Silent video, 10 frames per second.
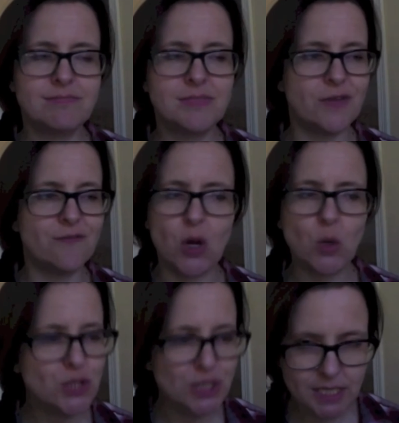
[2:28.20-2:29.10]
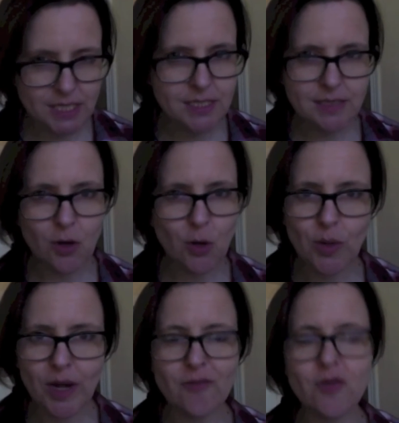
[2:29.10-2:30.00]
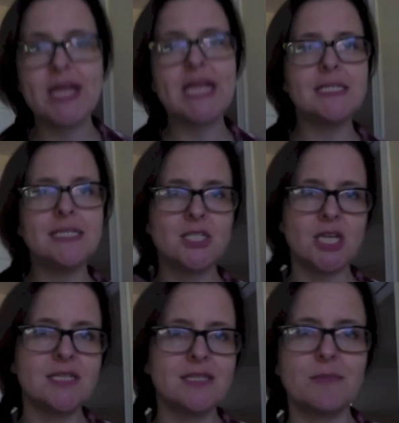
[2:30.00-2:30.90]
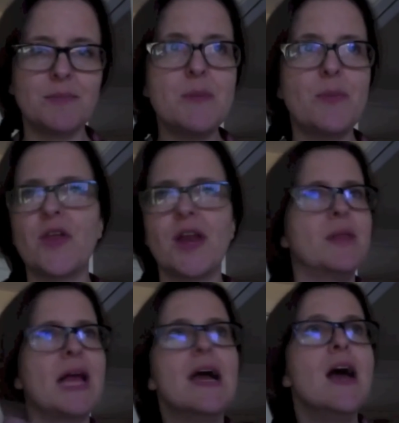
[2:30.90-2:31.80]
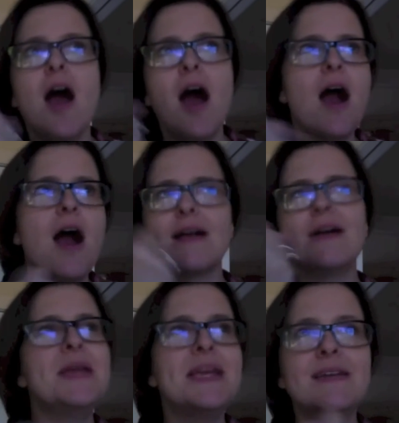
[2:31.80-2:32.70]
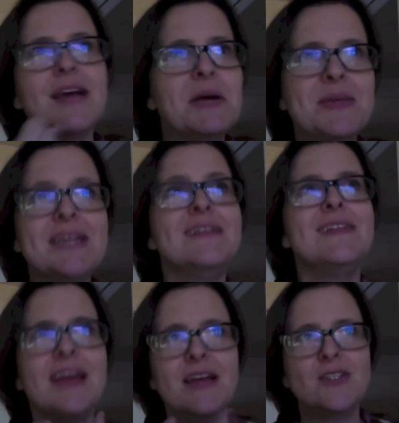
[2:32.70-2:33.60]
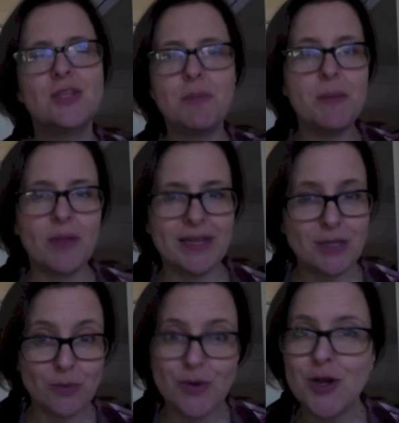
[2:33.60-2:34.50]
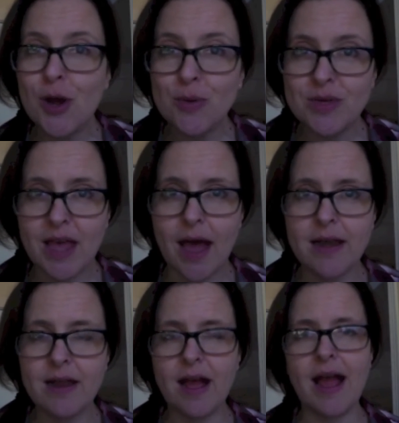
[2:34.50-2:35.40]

devotion or whatever isn't just to the people that I'm like, ah, come in, come in, to the people I don't know yet.